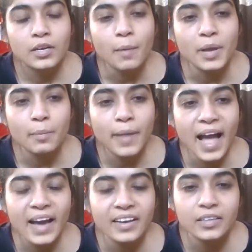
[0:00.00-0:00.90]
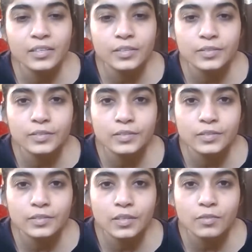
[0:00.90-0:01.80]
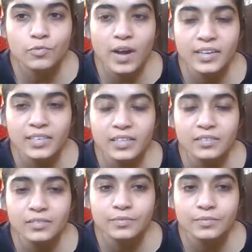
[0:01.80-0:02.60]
Coming back, if you are done.